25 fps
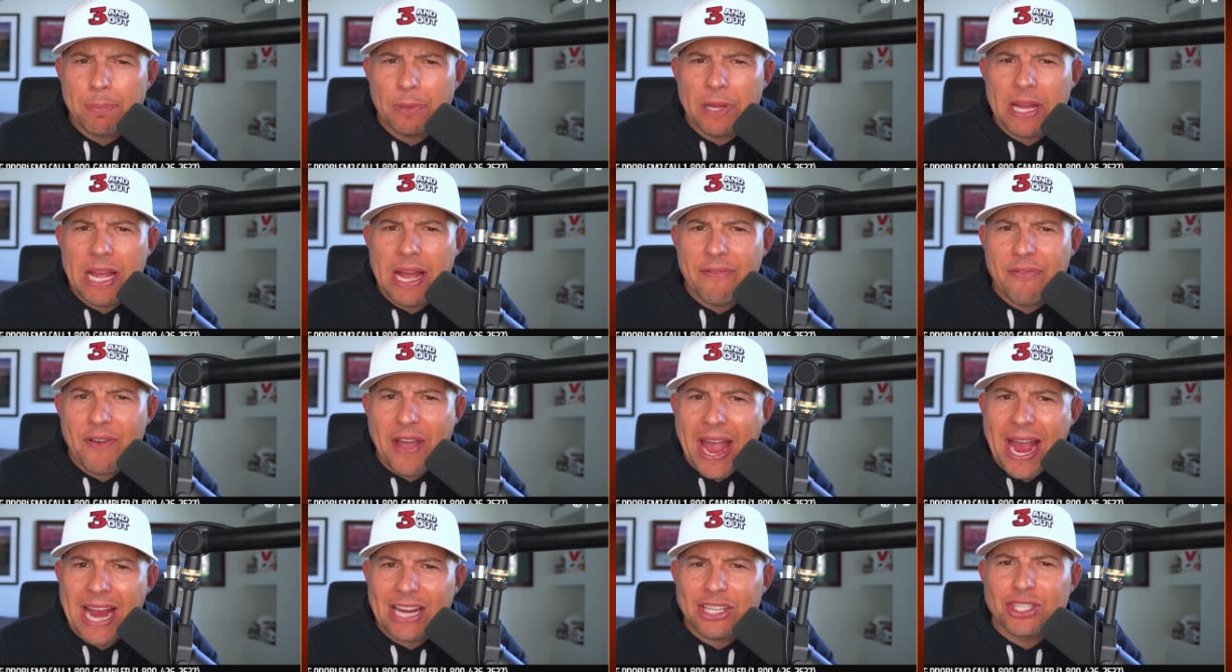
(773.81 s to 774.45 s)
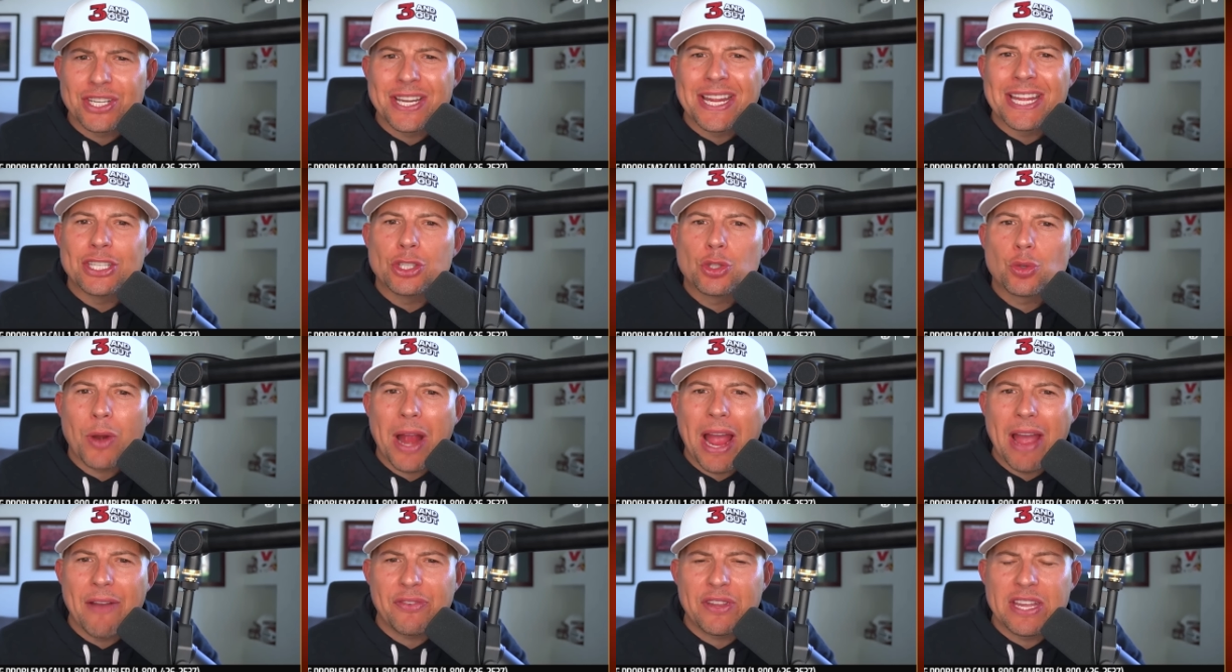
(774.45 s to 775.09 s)
playoff action at
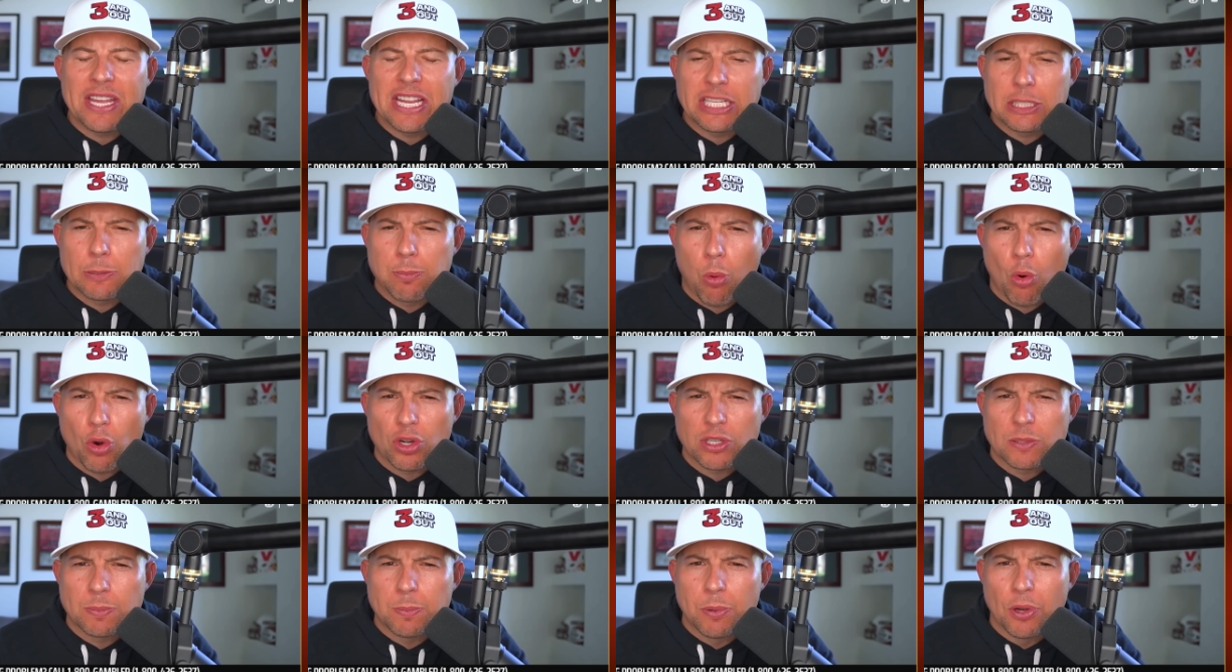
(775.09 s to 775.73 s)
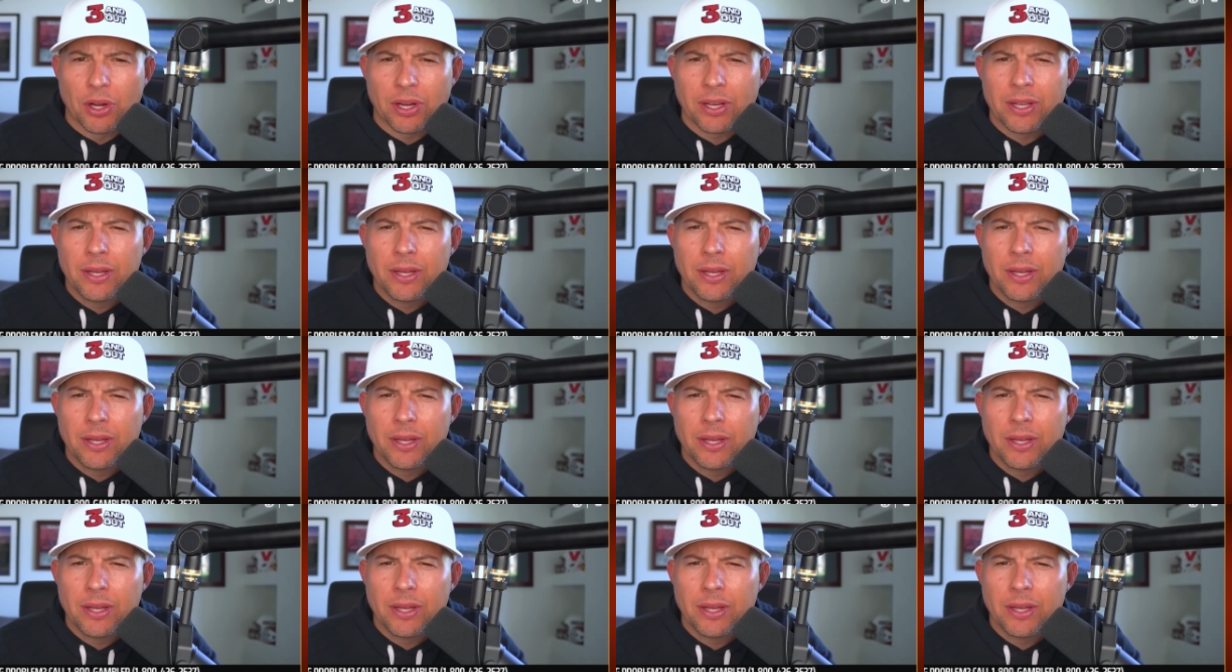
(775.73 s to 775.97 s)
DraftKings Sportsbook,